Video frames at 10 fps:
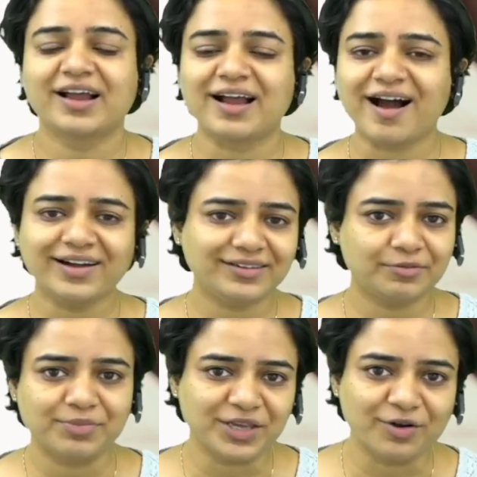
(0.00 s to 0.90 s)

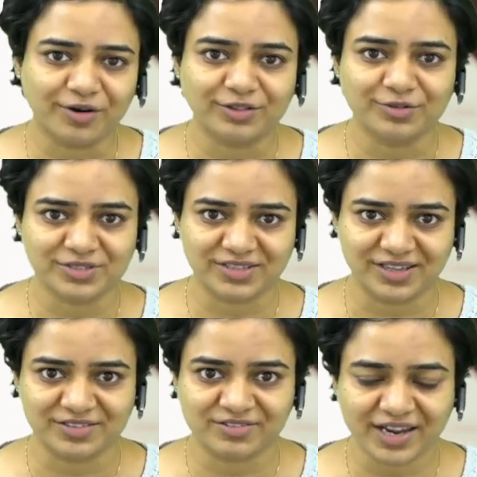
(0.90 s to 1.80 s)
Can't be all those
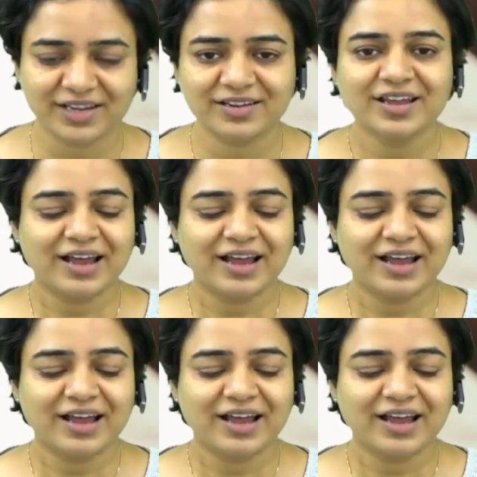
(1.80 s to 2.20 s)
things, right?